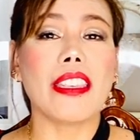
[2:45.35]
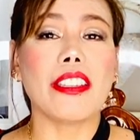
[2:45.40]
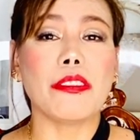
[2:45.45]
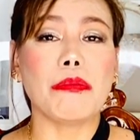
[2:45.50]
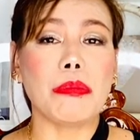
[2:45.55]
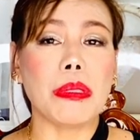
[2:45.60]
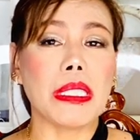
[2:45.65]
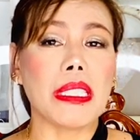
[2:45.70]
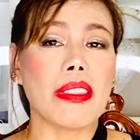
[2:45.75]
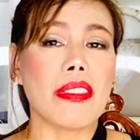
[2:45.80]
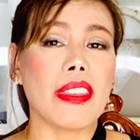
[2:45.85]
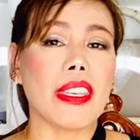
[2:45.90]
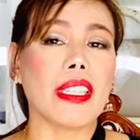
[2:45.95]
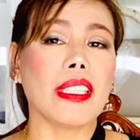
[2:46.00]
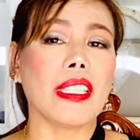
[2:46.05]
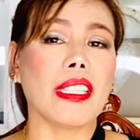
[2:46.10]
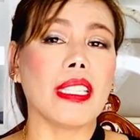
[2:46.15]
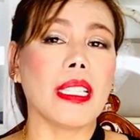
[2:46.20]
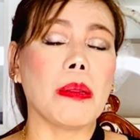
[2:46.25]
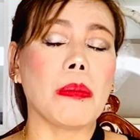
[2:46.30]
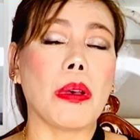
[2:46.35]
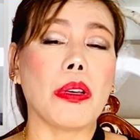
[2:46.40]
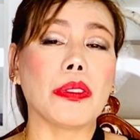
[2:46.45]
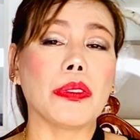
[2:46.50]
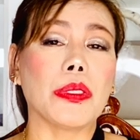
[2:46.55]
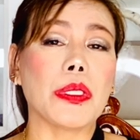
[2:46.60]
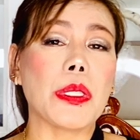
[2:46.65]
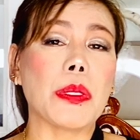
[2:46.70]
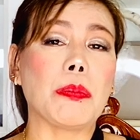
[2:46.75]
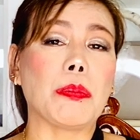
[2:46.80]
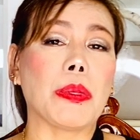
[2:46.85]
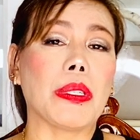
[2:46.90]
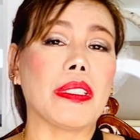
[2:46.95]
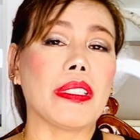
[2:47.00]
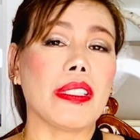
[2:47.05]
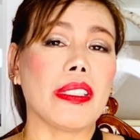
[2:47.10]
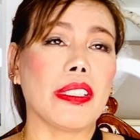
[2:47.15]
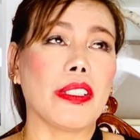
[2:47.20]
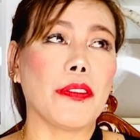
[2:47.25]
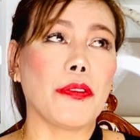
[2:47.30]
have been thinking about this
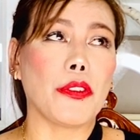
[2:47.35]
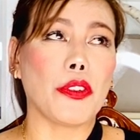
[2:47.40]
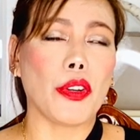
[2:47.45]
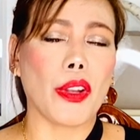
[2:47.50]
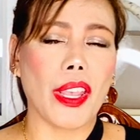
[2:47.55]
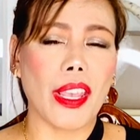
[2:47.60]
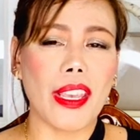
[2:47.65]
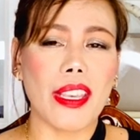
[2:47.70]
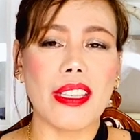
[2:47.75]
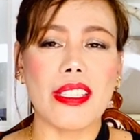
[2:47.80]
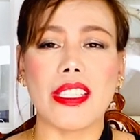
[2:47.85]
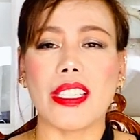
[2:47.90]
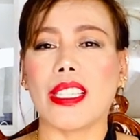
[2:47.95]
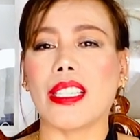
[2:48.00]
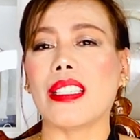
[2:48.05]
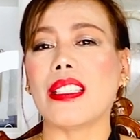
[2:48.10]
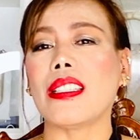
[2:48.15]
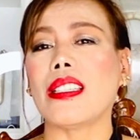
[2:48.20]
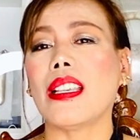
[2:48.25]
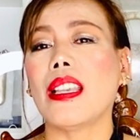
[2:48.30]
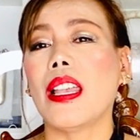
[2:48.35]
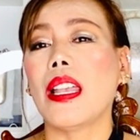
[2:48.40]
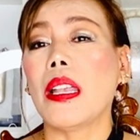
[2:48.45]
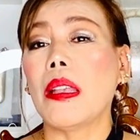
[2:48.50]
piercing for ages